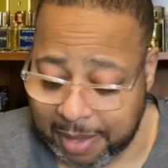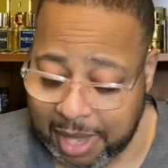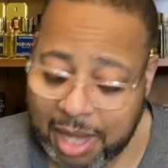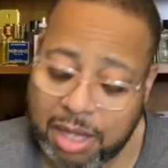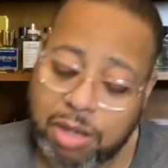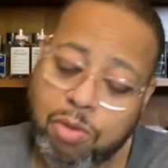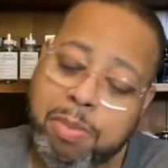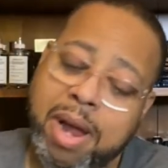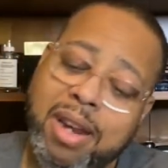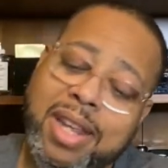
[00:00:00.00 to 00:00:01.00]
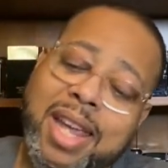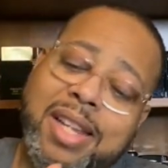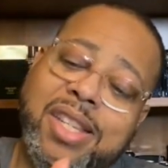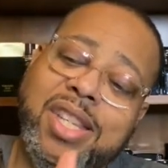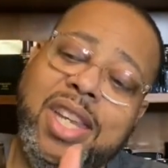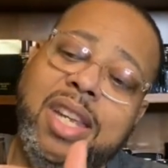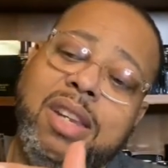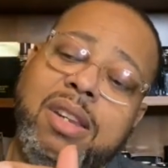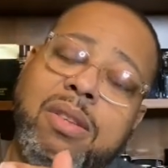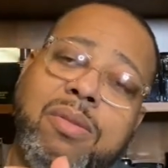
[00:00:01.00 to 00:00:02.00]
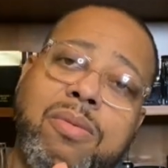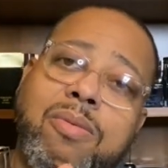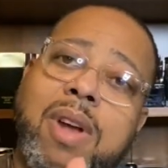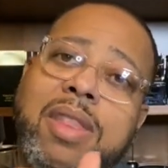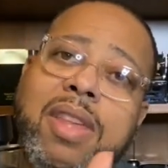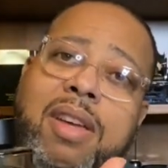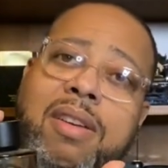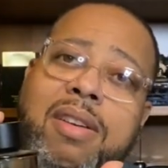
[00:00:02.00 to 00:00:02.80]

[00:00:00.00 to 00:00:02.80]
And you barely can see it right there.